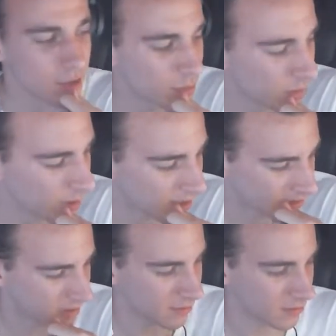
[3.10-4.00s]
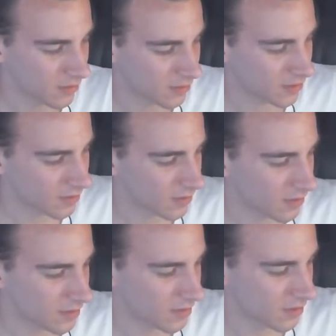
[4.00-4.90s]
be back now.
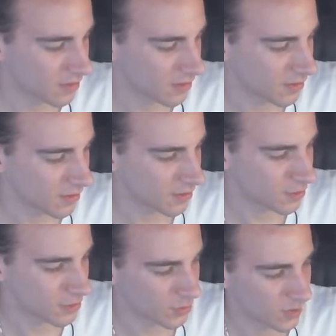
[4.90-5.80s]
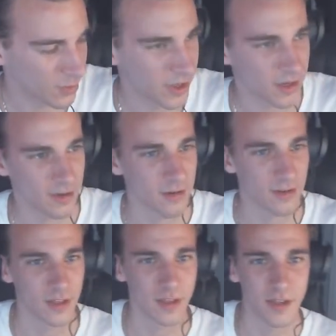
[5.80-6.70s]
I should be back
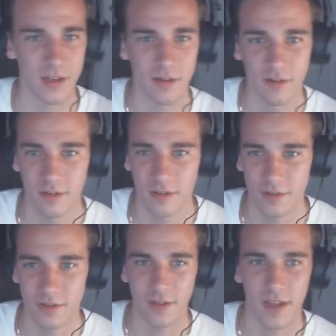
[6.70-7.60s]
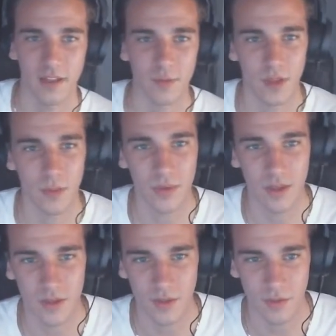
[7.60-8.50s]
online now. So that would be
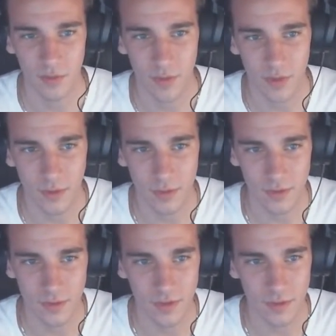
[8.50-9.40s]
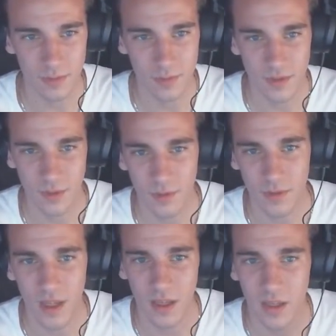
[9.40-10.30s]
nice for everybody who's, you know, still doing
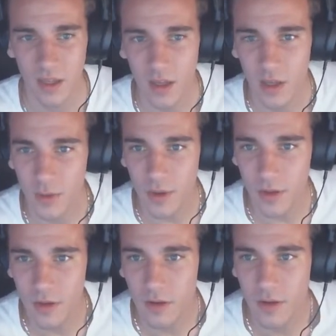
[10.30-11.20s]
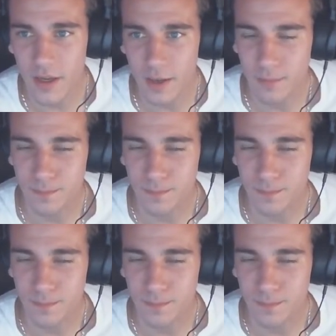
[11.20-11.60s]
that. Okay.